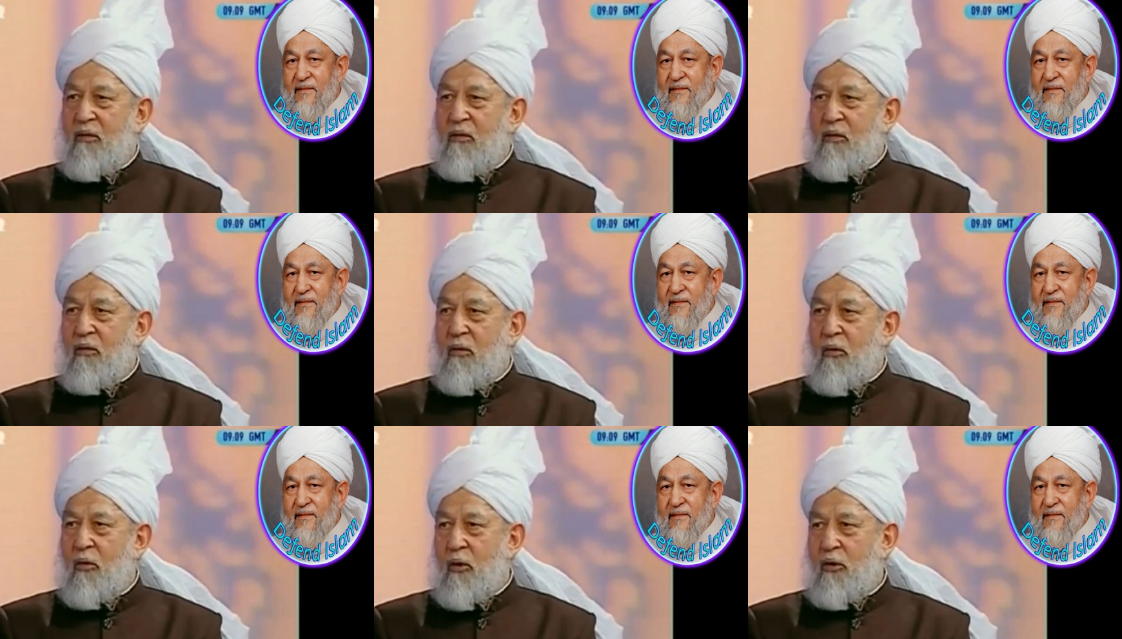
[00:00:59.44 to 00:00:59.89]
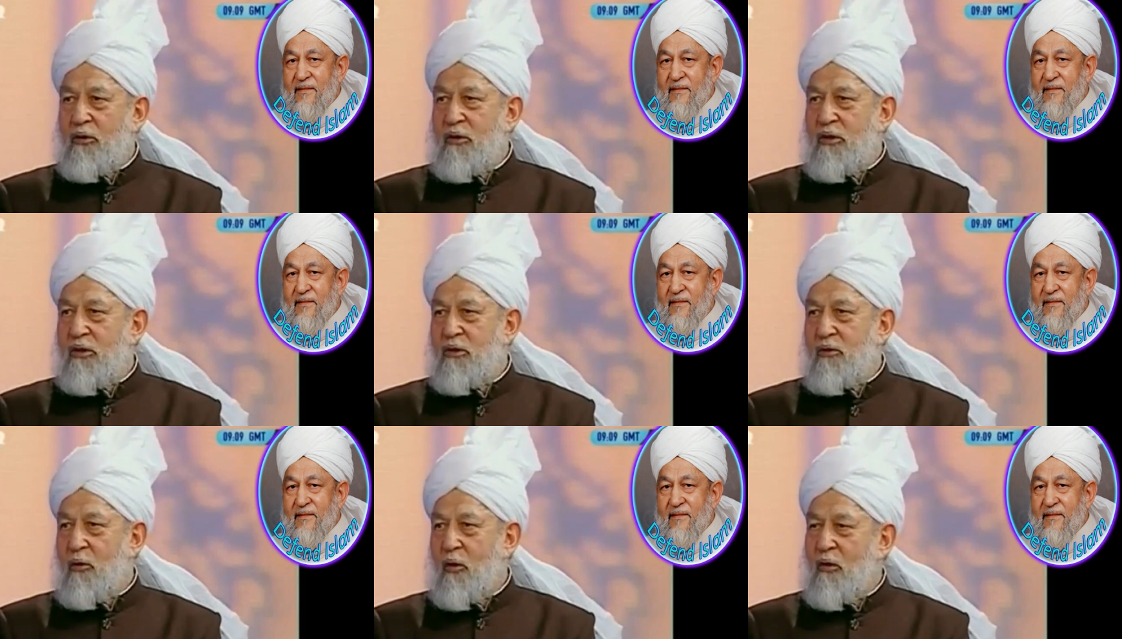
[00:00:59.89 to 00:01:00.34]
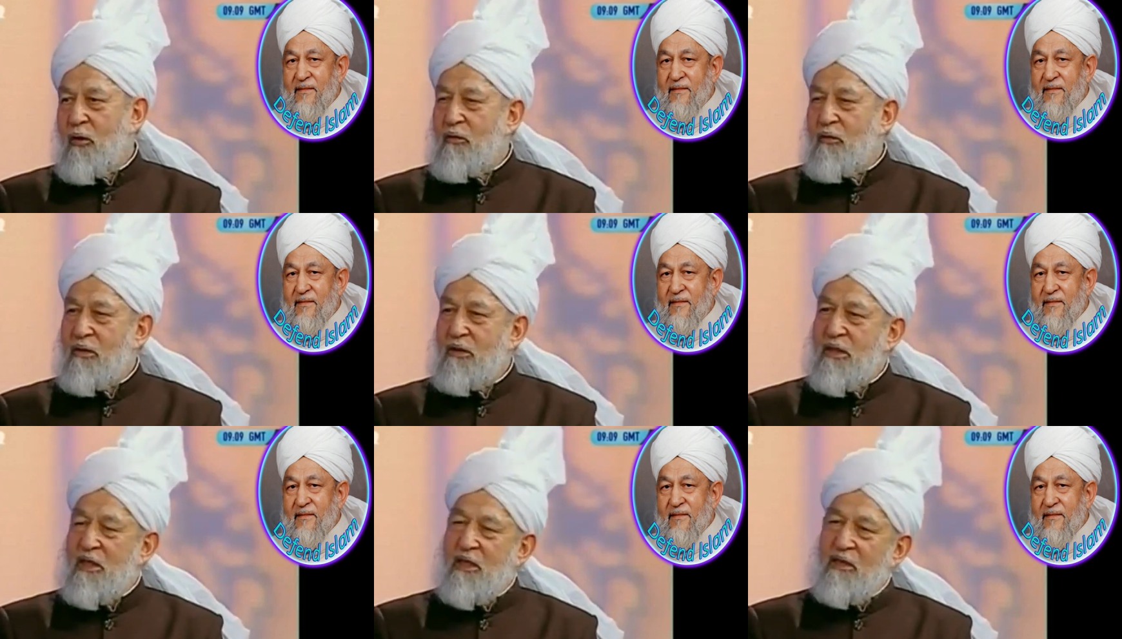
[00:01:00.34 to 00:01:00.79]
Speaker 1: Causes
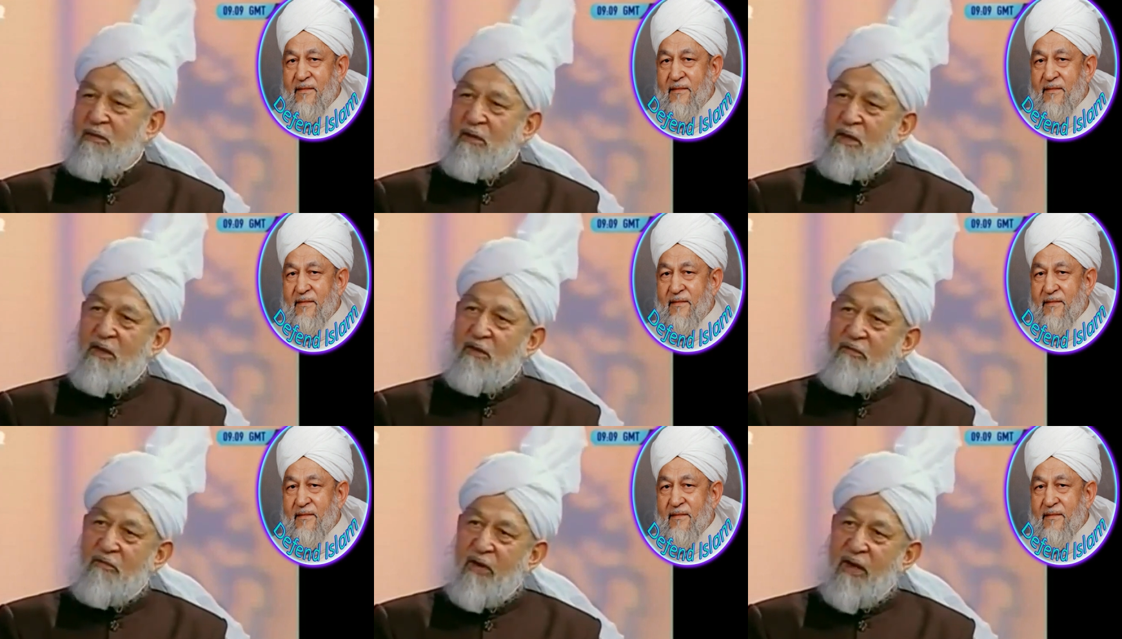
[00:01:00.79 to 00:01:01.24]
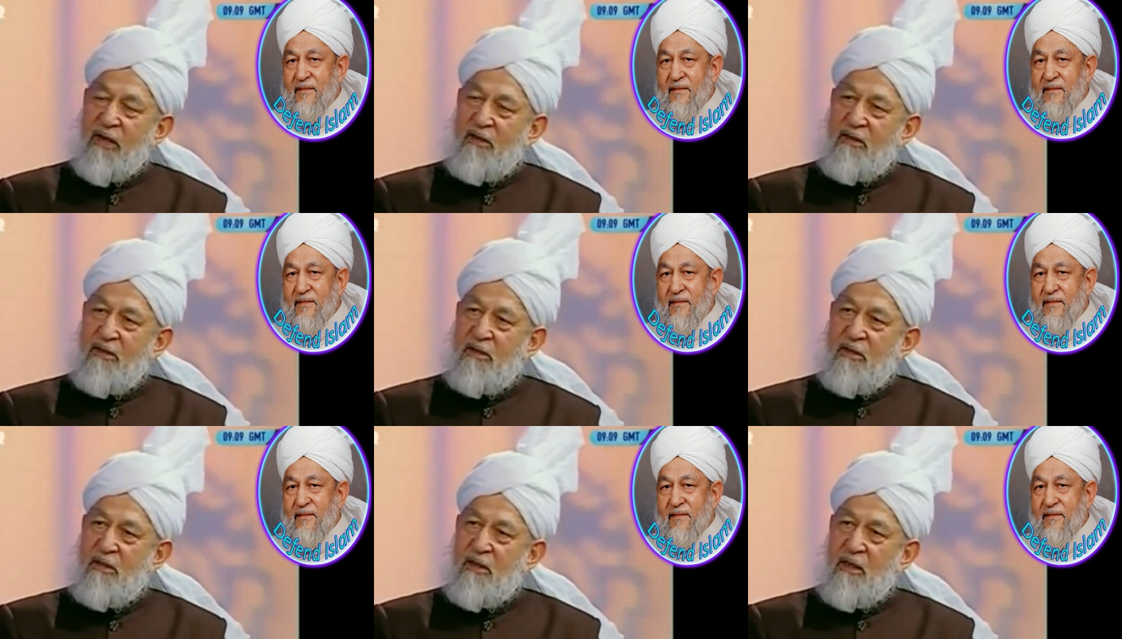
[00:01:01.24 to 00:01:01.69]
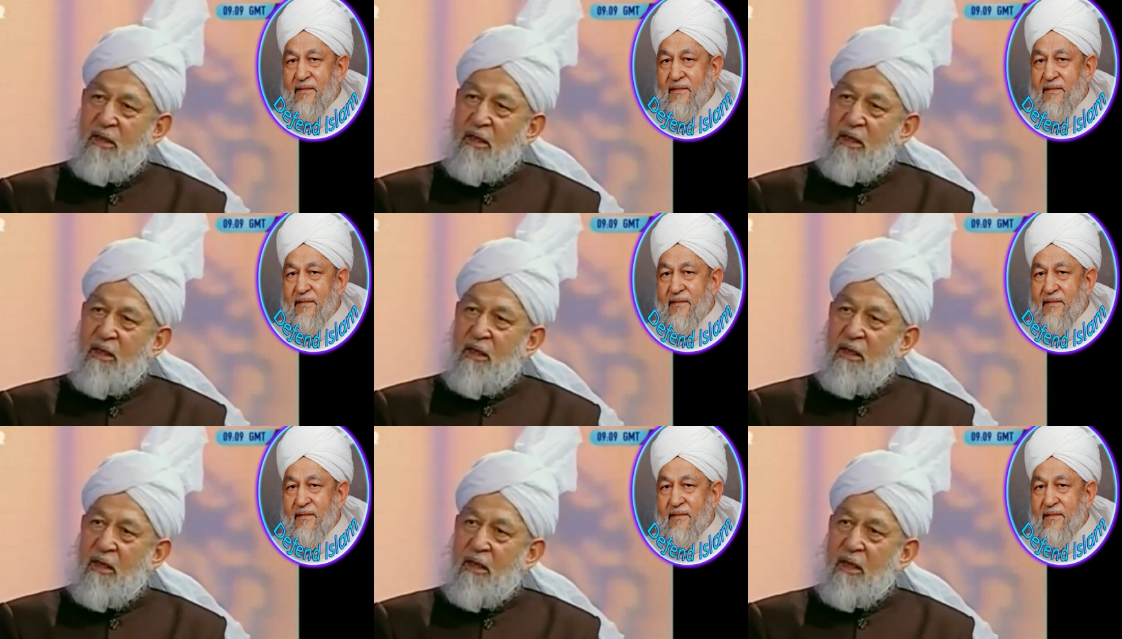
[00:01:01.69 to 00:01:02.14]
always leave effects
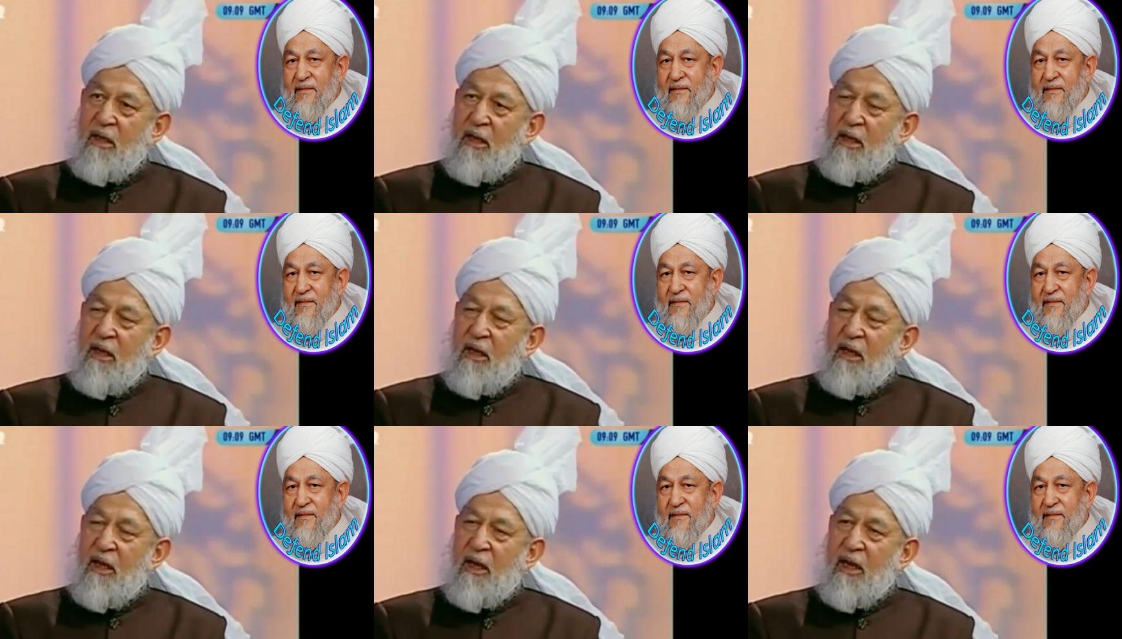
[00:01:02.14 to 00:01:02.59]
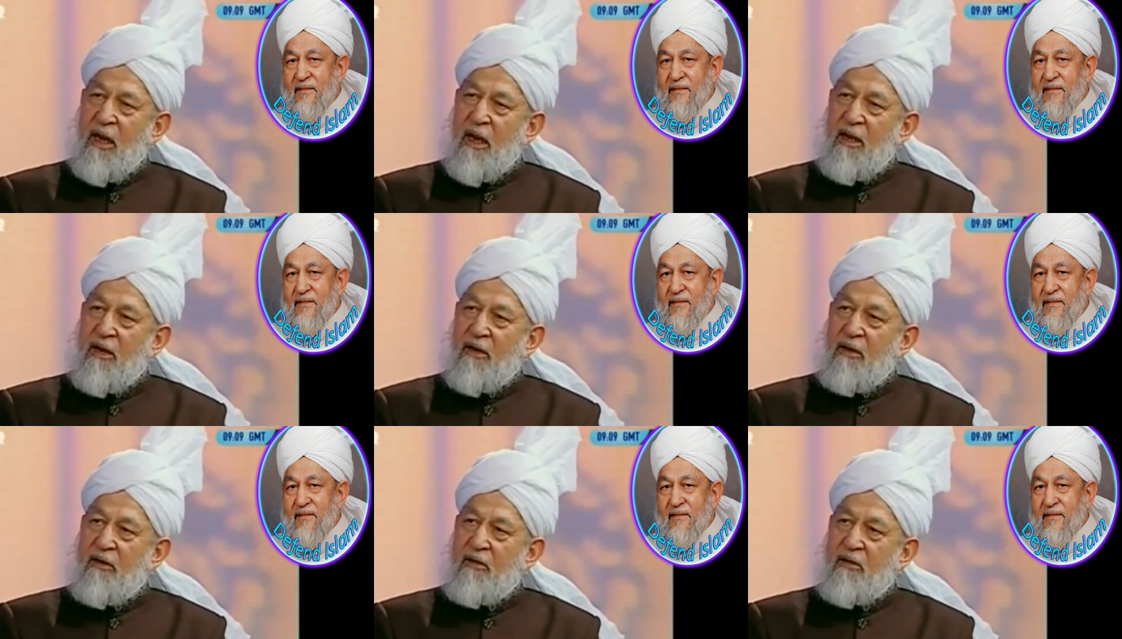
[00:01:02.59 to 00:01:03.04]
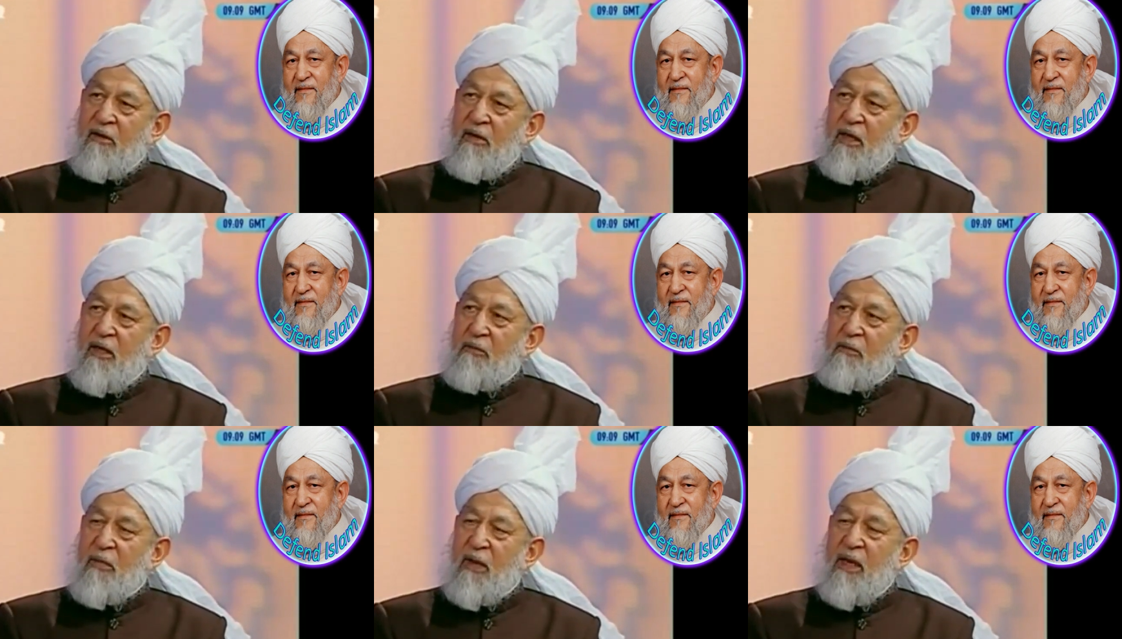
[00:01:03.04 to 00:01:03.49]
and
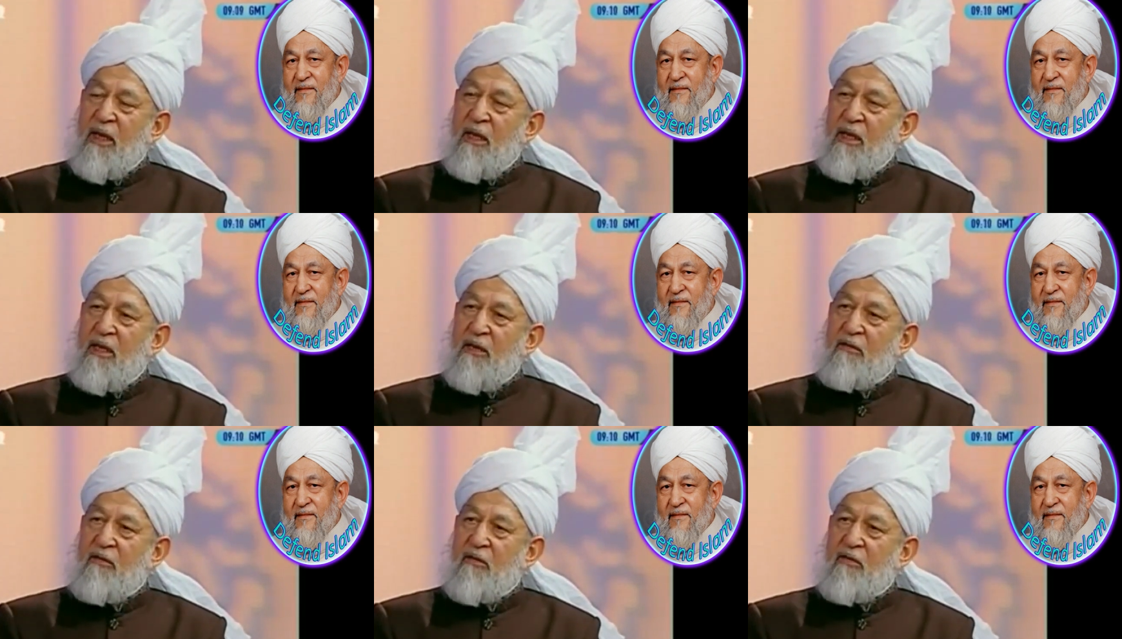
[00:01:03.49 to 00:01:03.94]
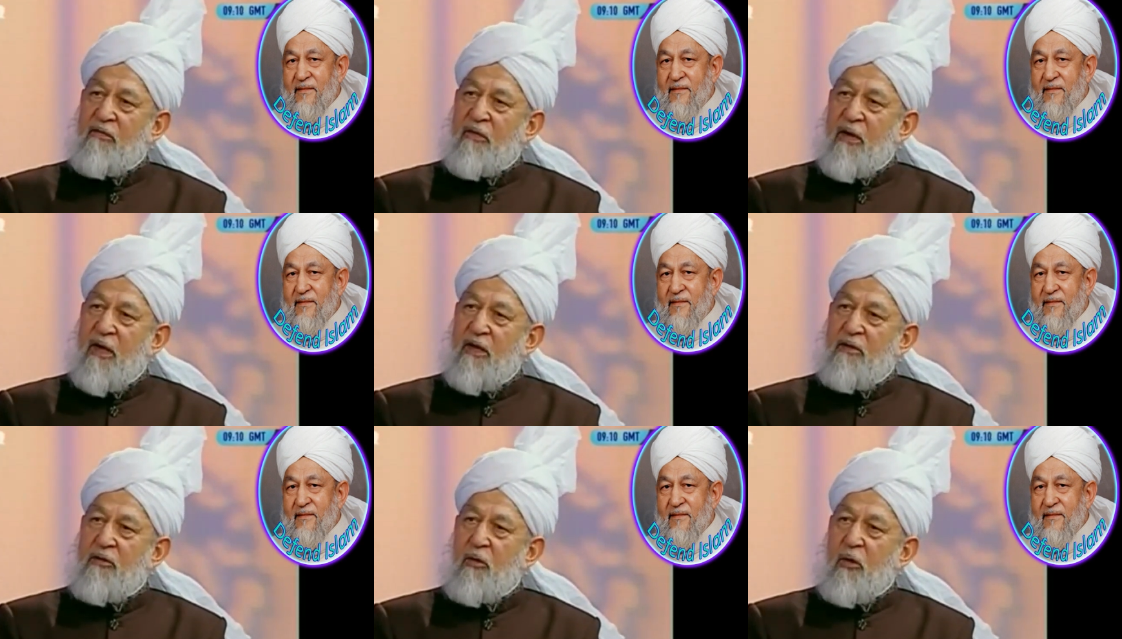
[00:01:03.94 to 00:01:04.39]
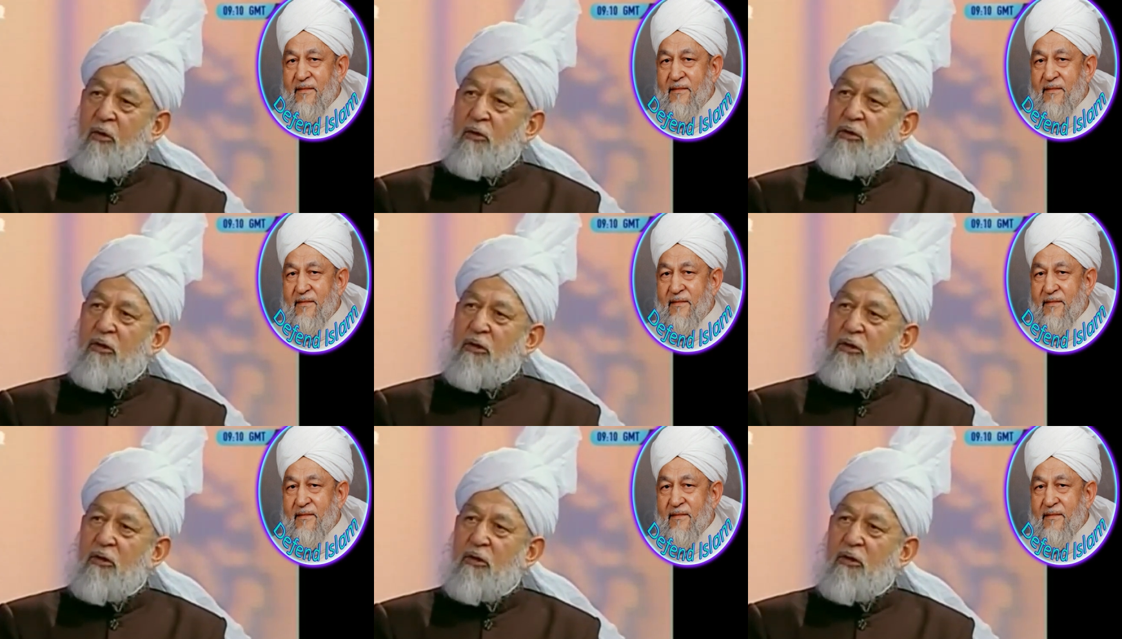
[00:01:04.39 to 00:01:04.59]
they may leave effects on